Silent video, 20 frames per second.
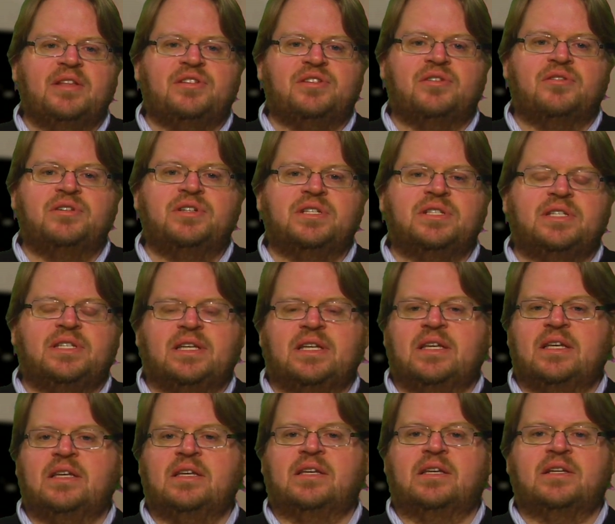
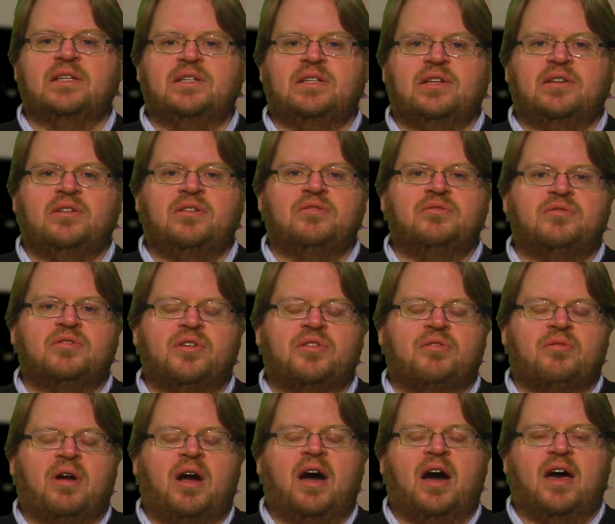insurgency continued to
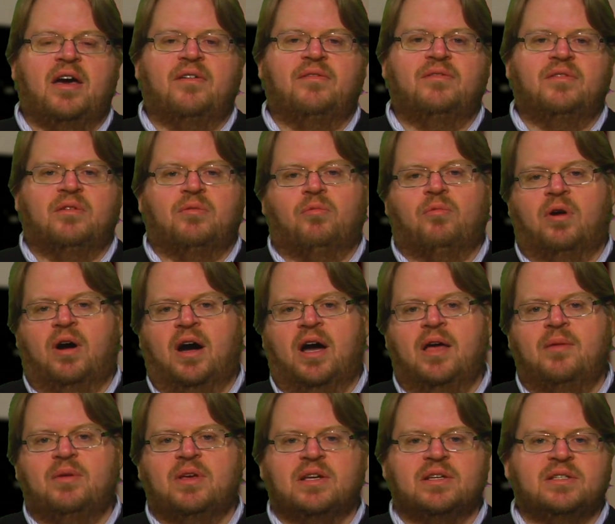thrive.
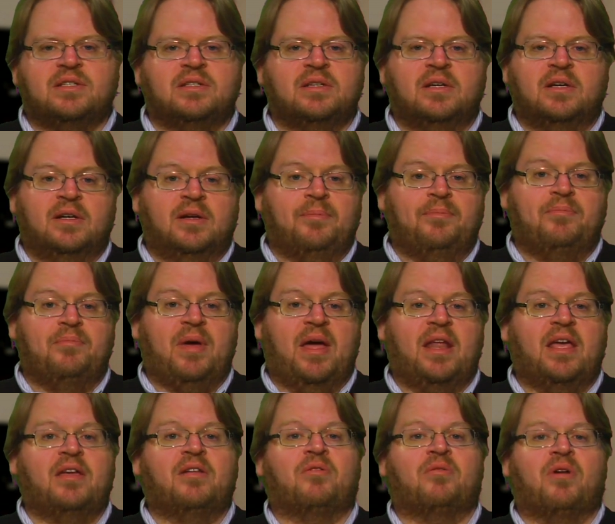Why? Because
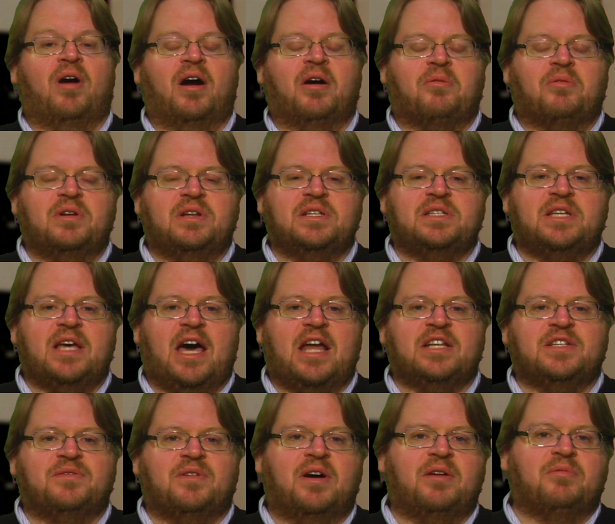many in Iraq were
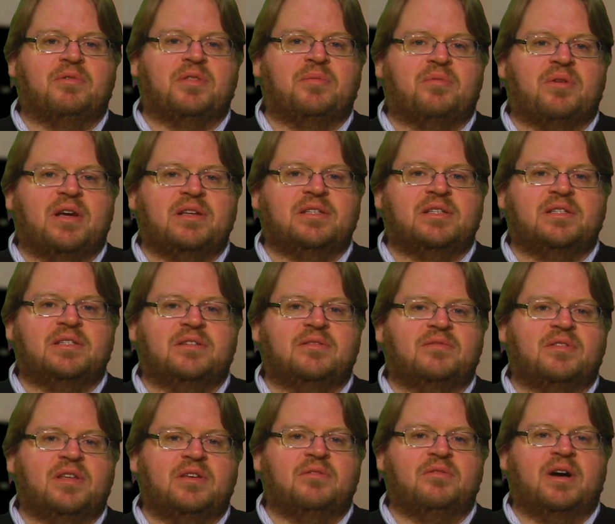dissatisfied with the presence
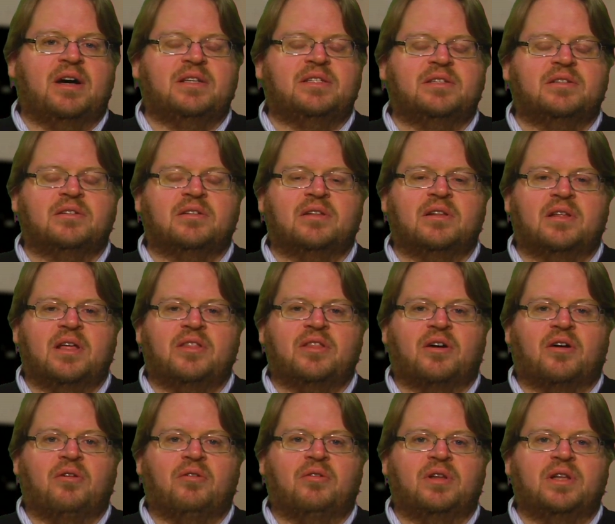of the U.S.
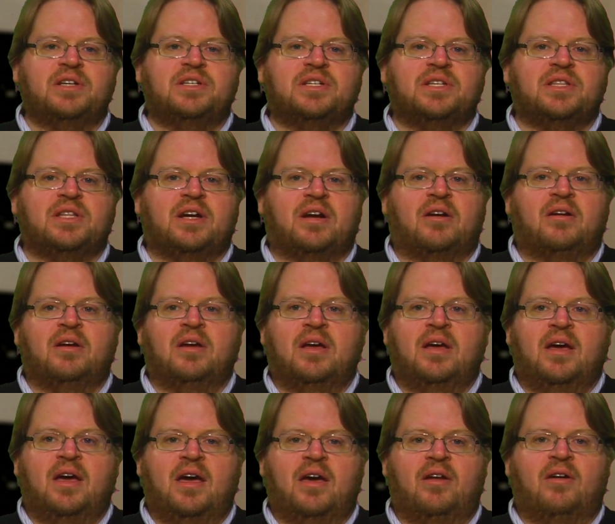and the coalition there,
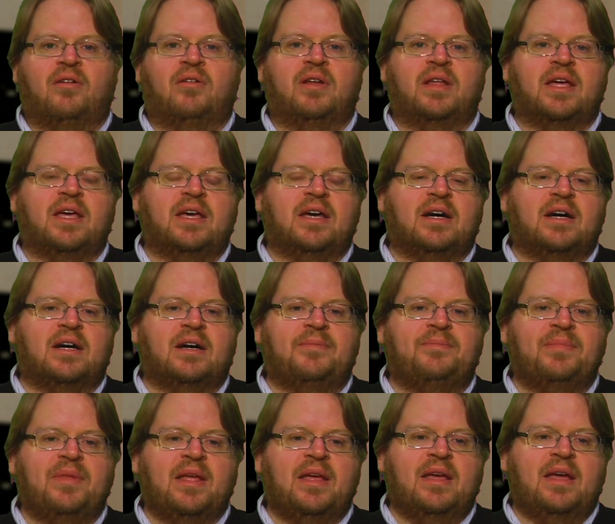and only
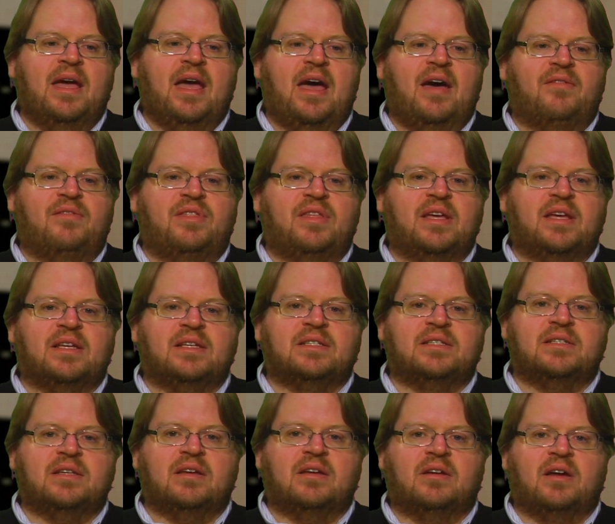have
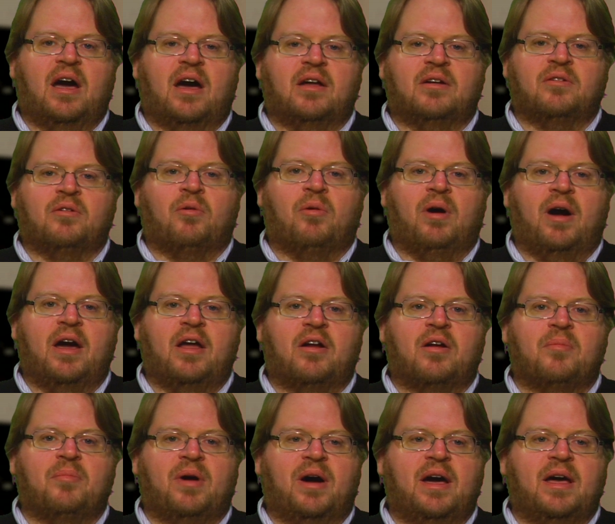things gotten
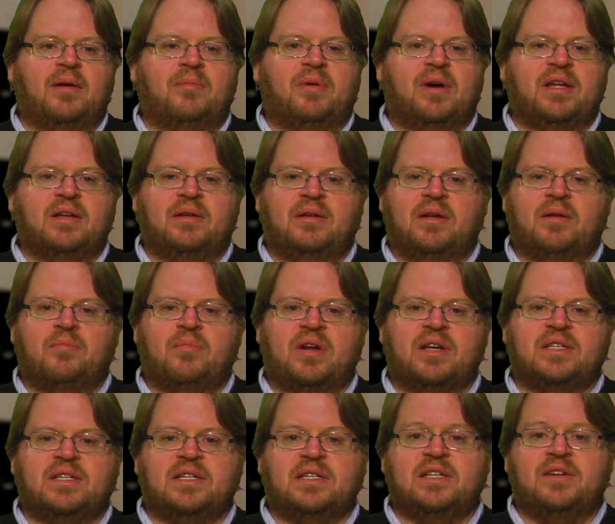quieter by
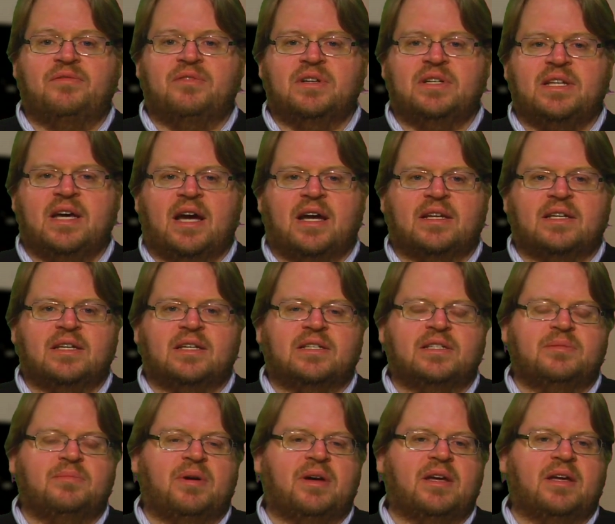embracing different
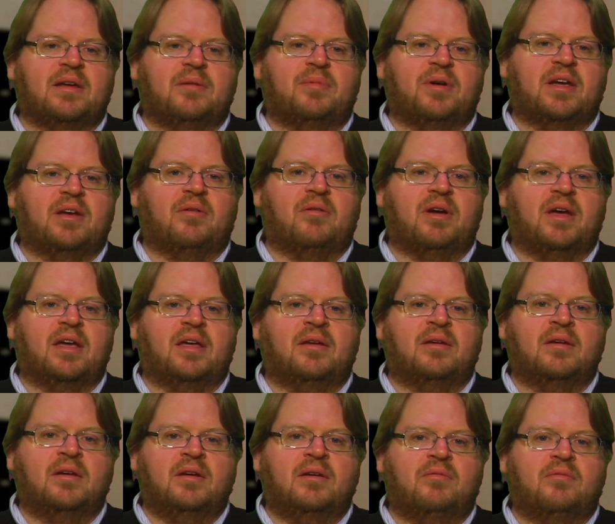tactics,
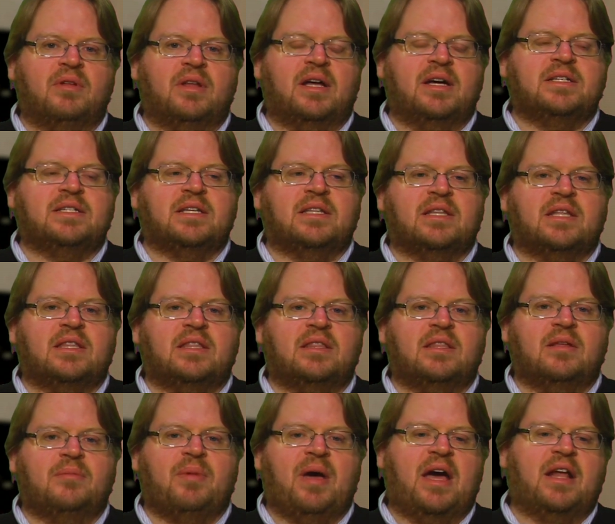by realizing that
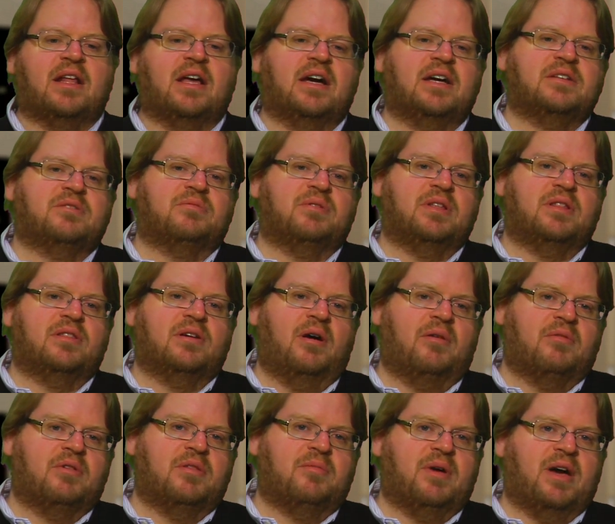the bad guys we
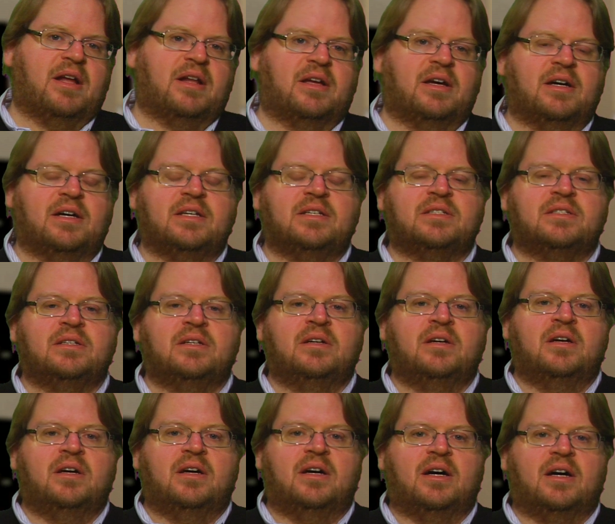thought were the bad guys
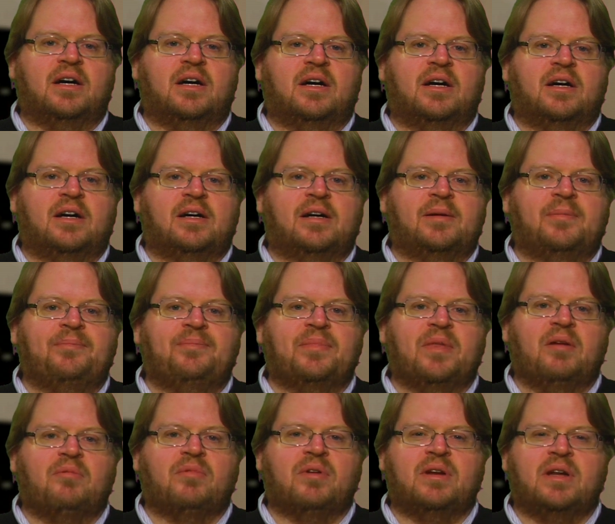
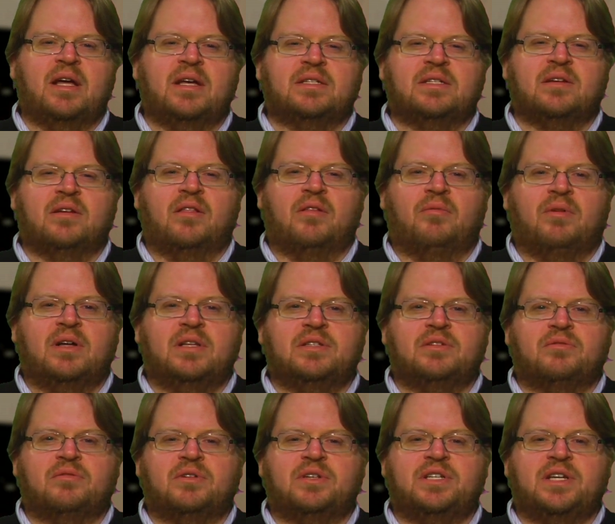weren't necessarily the
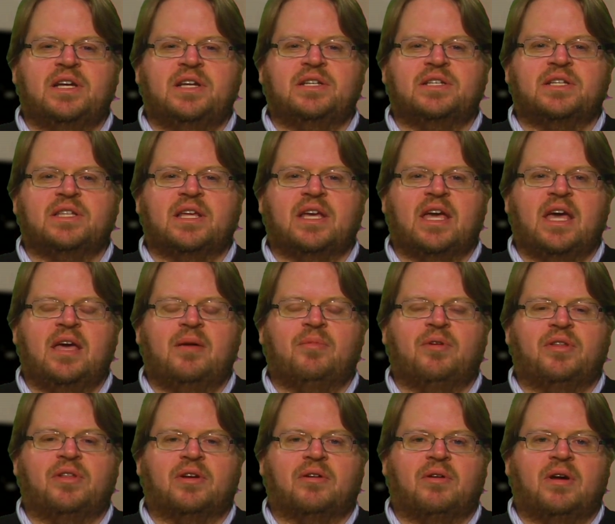ones who were changing the
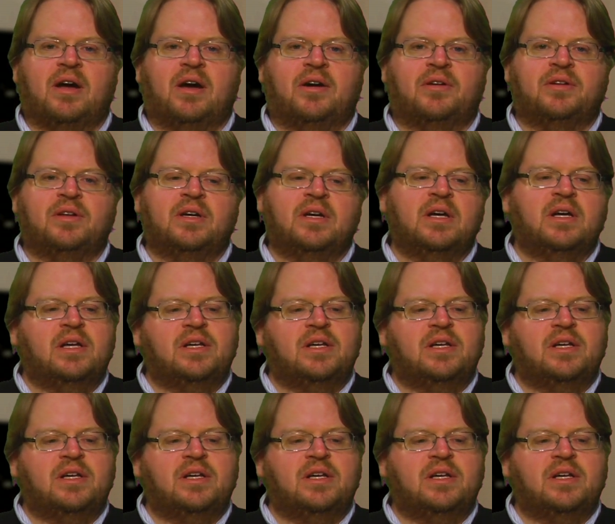game on the ground.